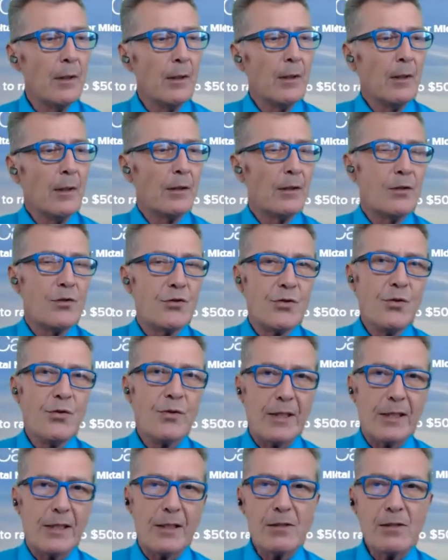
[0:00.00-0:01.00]
The truth
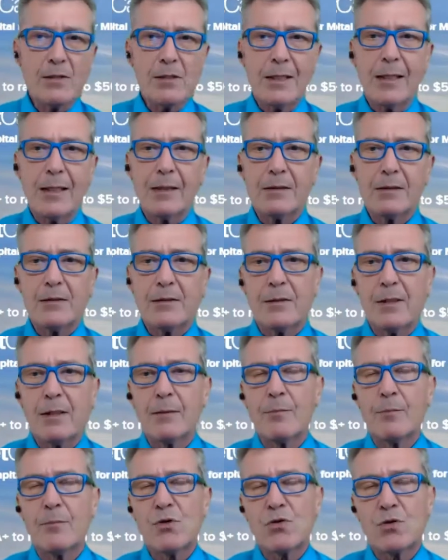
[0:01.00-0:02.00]
is that
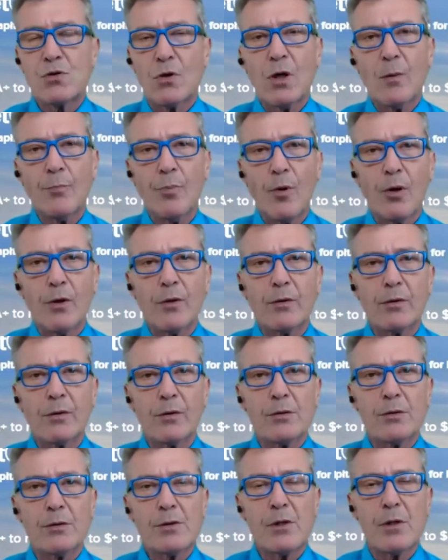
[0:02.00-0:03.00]

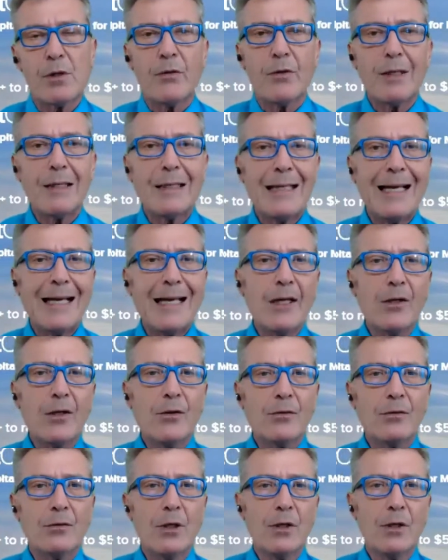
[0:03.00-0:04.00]
stockbrokers are
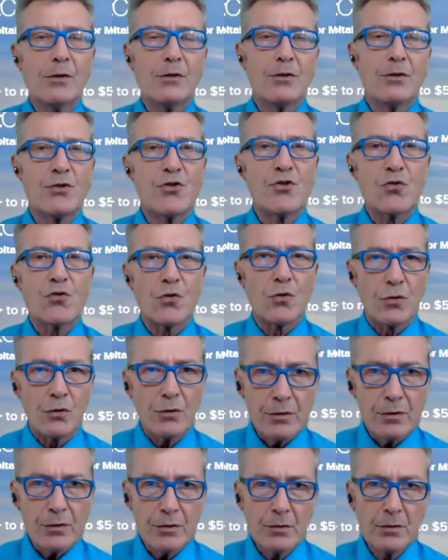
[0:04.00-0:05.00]
allowed to
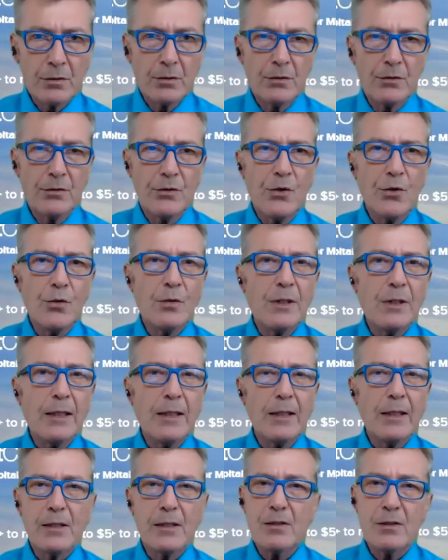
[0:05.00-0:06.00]
short newly
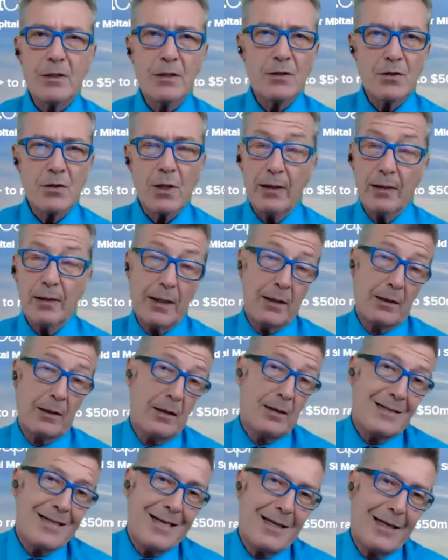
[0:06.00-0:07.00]
listed,
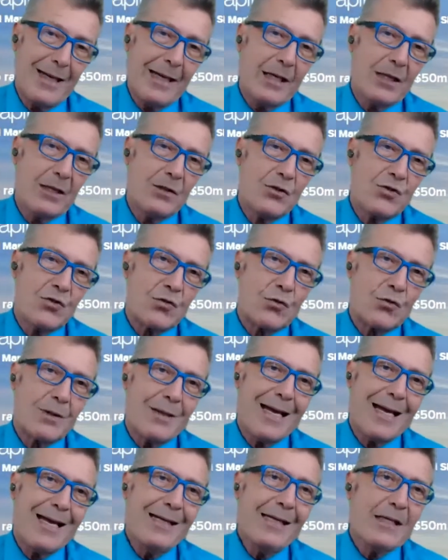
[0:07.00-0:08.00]
they can short
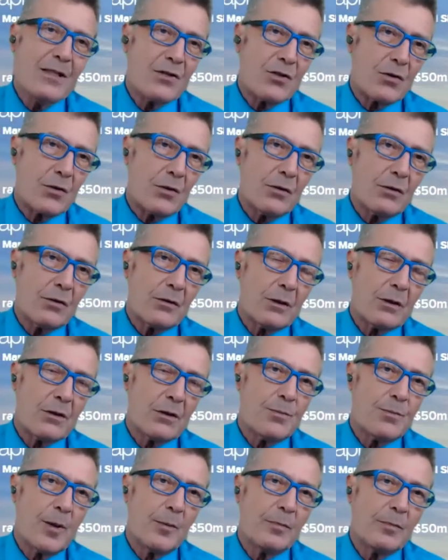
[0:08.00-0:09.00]
any stock that's
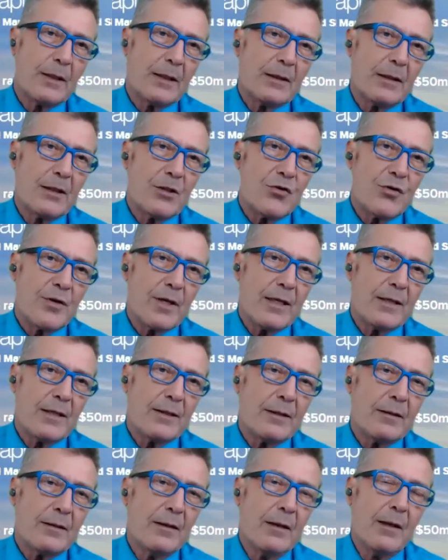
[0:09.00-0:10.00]
publicly
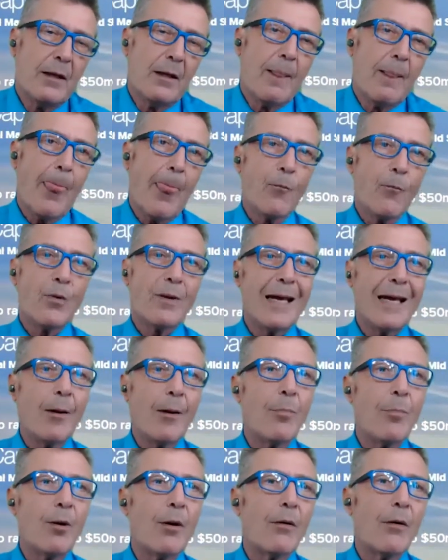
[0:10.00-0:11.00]
traded
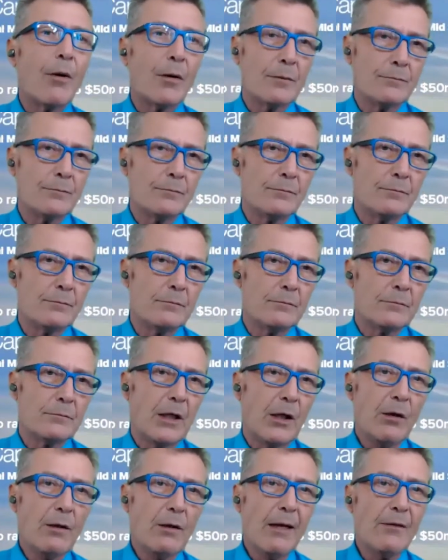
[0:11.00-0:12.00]
without borrow. They
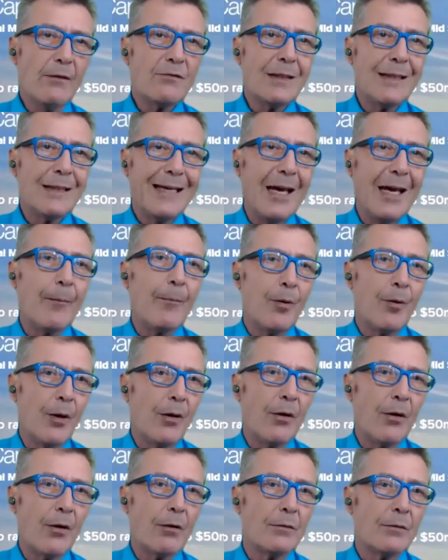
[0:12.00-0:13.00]
don't have to get
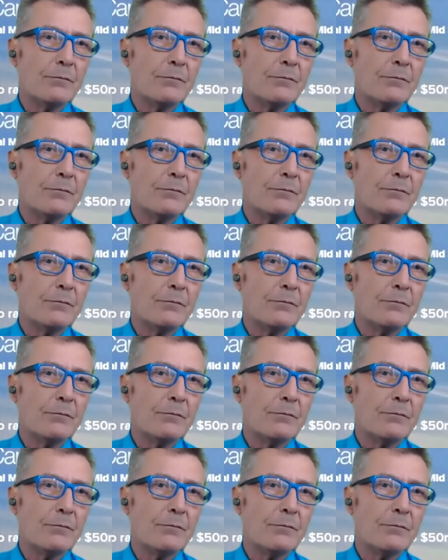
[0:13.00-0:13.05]
borrow.